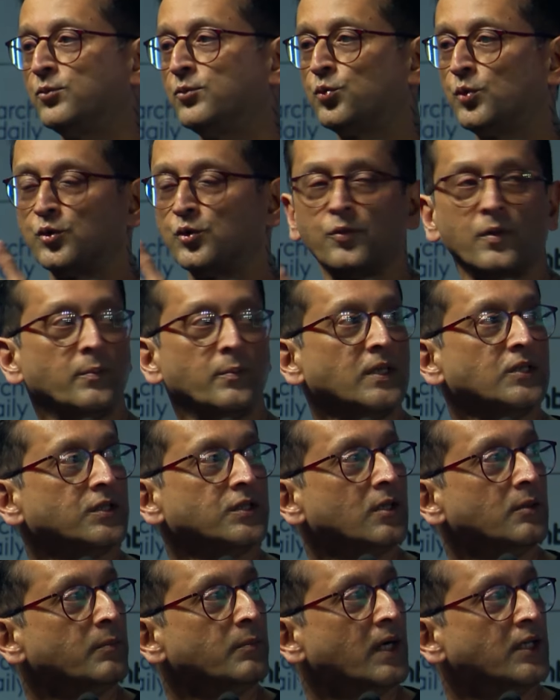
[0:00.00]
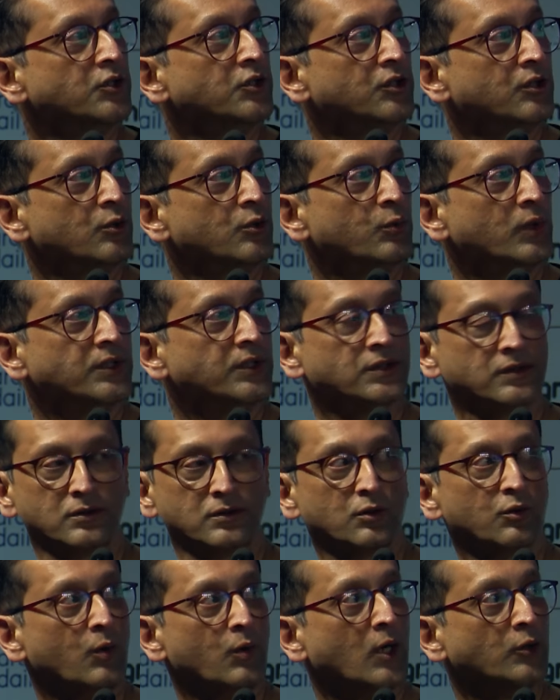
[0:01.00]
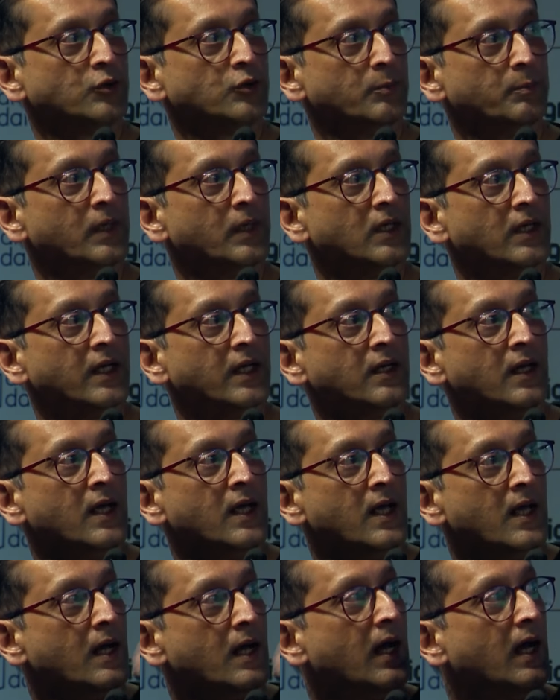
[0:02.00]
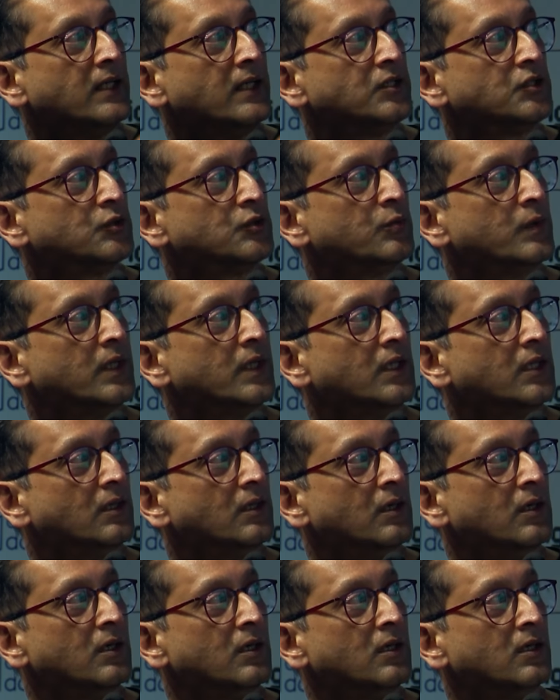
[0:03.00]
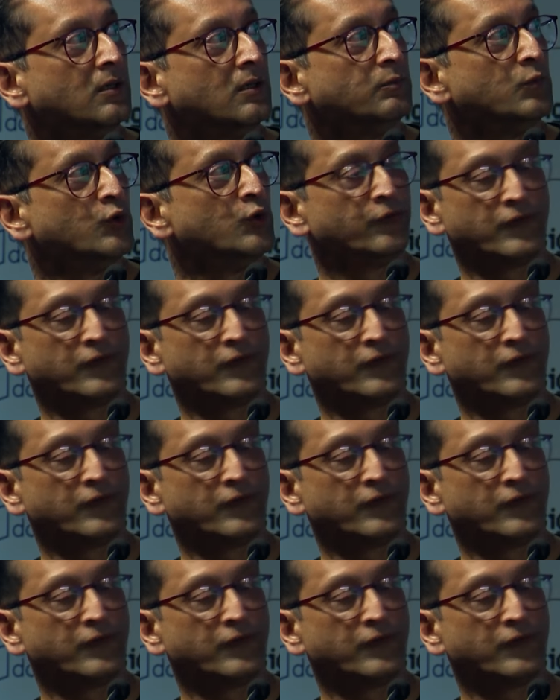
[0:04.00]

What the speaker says: which were mixed and matched throughout the building as we moved